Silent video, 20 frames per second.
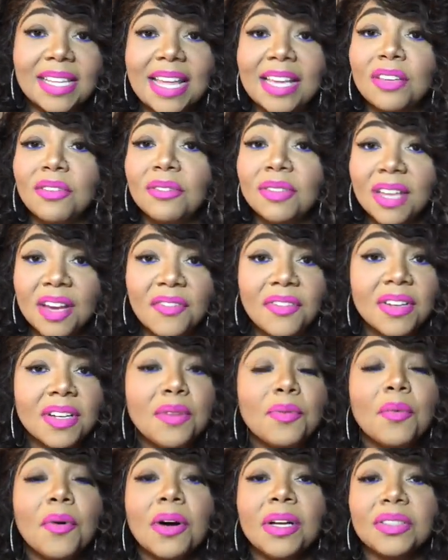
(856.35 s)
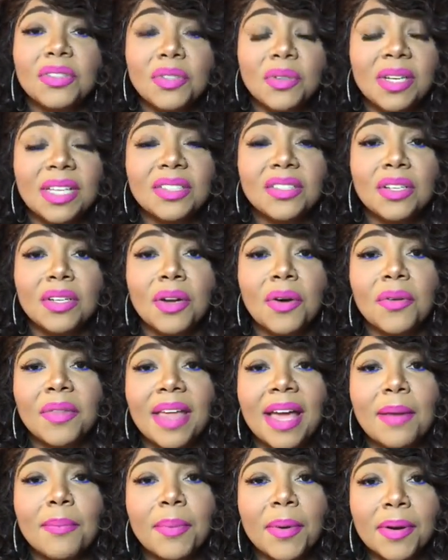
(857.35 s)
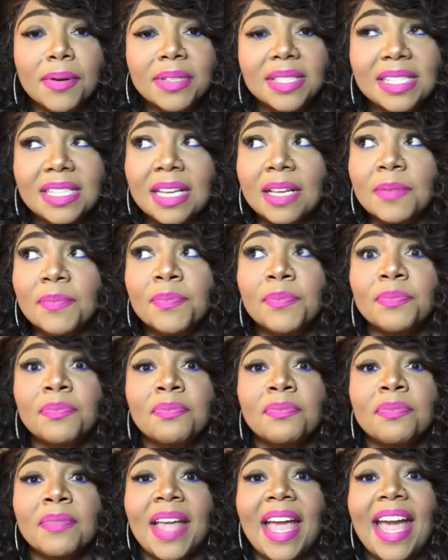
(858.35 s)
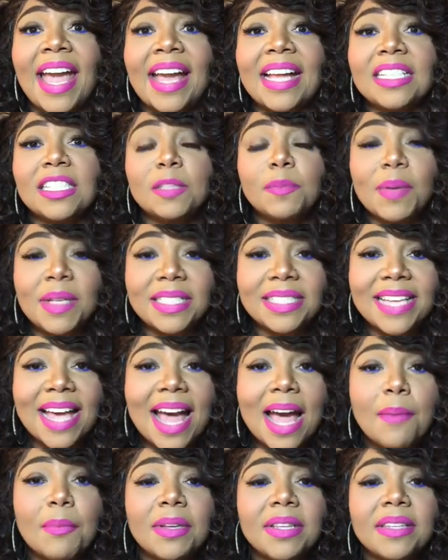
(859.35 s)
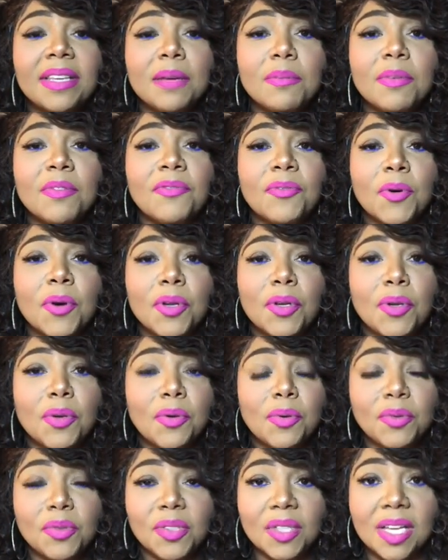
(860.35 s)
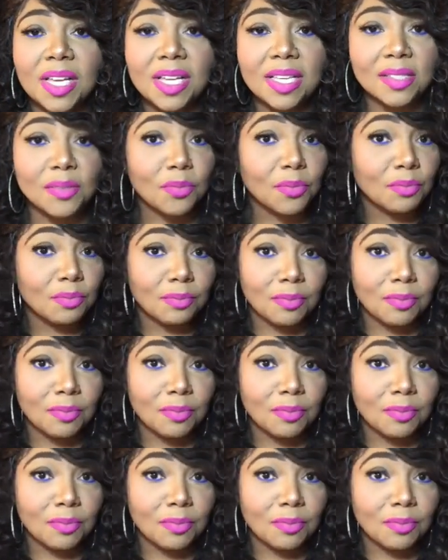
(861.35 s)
Like, you definitely want to get to know that person and spend time with them before you just,